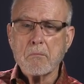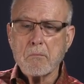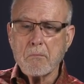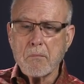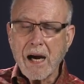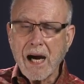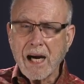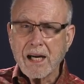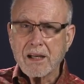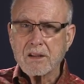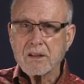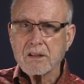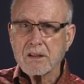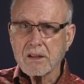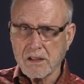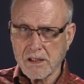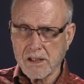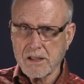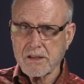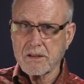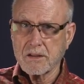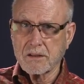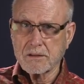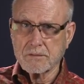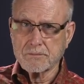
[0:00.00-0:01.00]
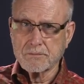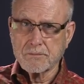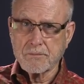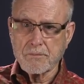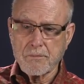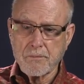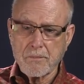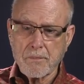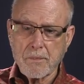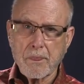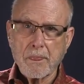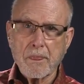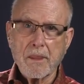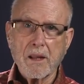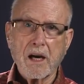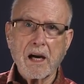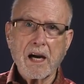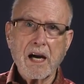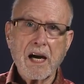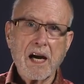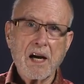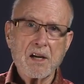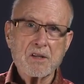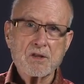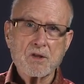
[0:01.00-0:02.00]
Back to Linda,
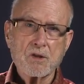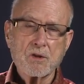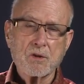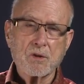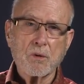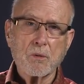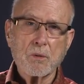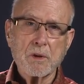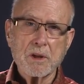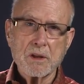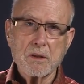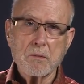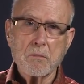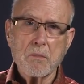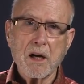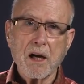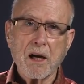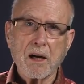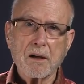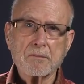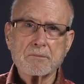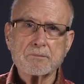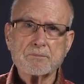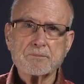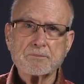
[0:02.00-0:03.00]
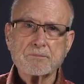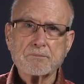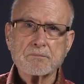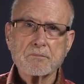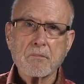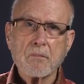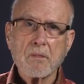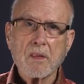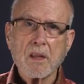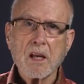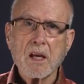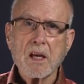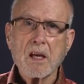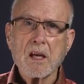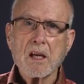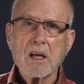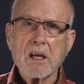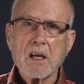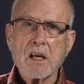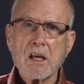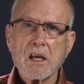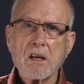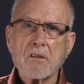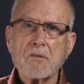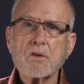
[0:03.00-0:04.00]
I asked you to read about.
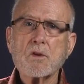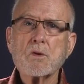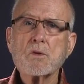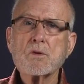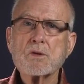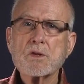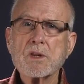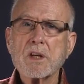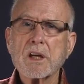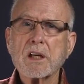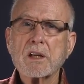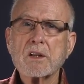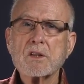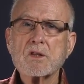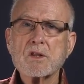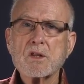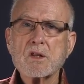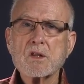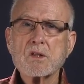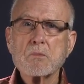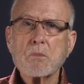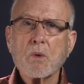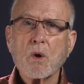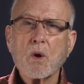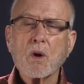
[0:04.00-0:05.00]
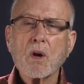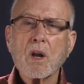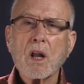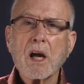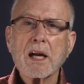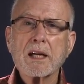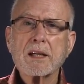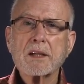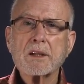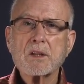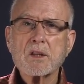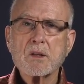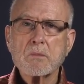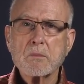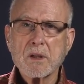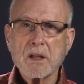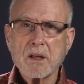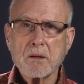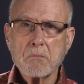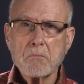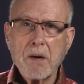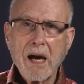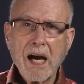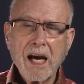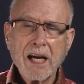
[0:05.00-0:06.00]
If you said she's more likely to be
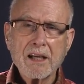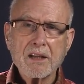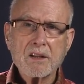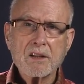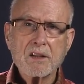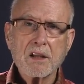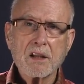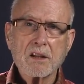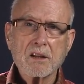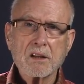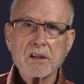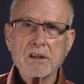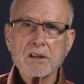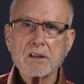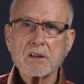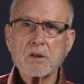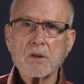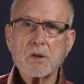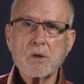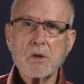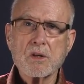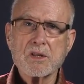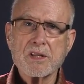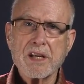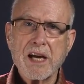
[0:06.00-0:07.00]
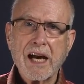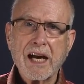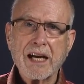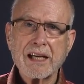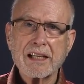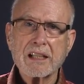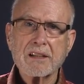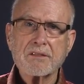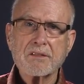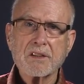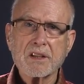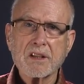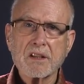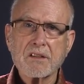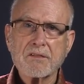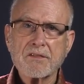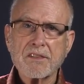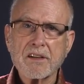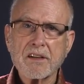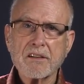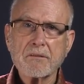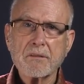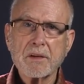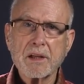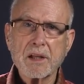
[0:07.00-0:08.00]
a bank teller who is active in the
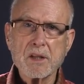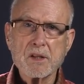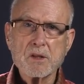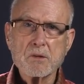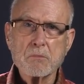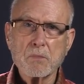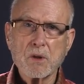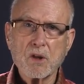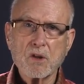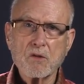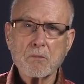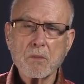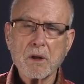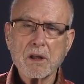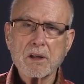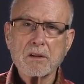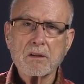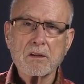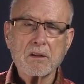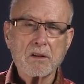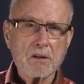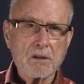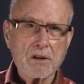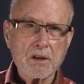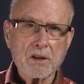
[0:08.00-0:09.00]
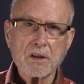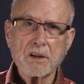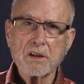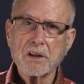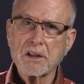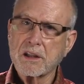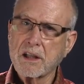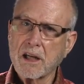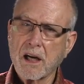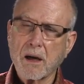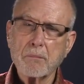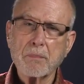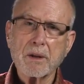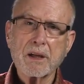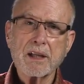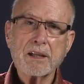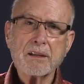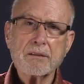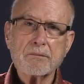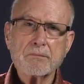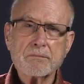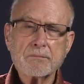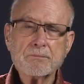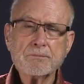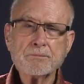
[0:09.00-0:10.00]
feminist movement, you're in good
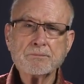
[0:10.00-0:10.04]
company.